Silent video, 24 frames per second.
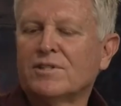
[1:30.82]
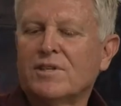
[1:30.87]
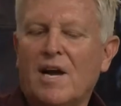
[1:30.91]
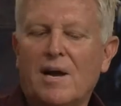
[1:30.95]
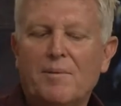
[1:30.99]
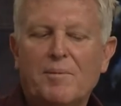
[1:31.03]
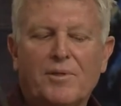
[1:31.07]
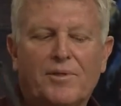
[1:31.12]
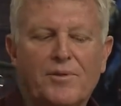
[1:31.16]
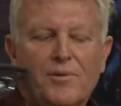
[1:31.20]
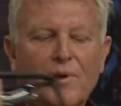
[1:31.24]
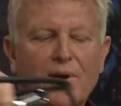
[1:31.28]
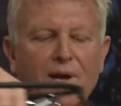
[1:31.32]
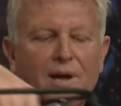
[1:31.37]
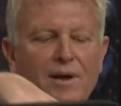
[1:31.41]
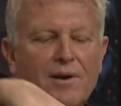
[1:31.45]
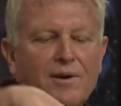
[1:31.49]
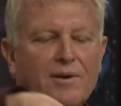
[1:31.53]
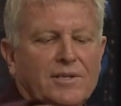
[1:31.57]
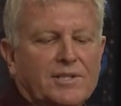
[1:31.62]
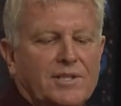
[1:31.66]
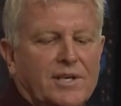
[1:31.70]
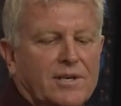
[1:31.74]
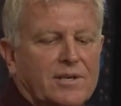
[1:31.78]
time in
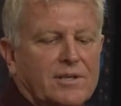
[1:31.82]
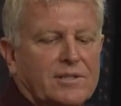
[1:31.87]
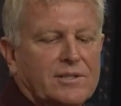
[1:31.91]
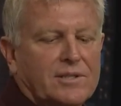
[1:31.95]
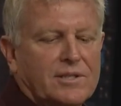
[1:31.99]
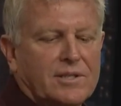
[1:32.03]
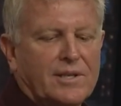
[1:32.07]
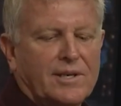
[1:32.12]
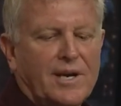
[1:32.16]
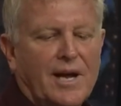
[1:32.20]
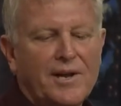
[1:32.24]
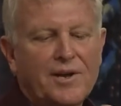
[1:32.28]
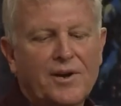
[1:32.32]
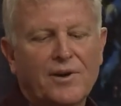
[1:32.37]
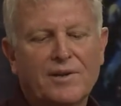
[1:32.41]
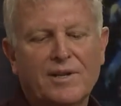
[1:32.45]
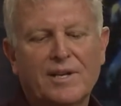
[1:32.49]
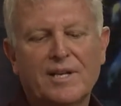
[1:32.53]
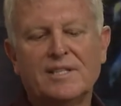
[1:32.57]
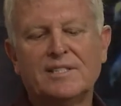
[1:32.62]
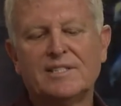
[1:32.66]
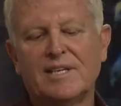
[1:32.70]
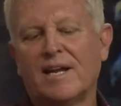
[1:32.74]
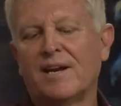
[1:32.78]
300 years, now your
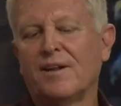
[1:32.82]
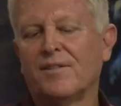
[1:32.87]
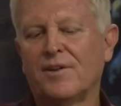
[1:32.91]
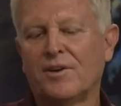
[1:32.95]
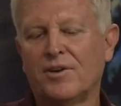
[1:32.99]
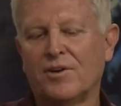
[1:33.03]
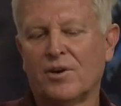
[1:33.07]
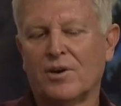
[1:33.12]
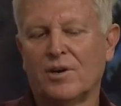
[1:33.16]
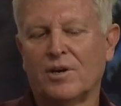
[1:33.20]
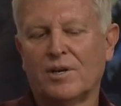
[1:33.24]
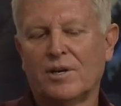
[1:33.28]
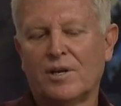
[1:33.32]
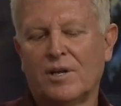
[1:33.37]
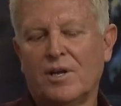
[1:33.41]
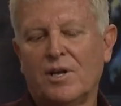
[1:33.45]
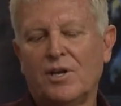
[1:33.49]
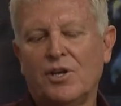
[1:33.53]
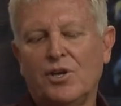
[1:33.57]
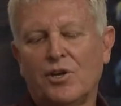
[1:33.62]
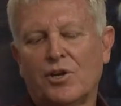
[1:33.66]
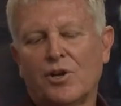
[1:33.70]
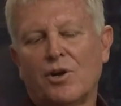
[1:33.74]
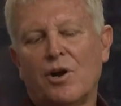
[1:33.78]
lid's wow. out of the dirt.
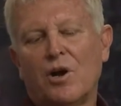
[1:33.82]
You can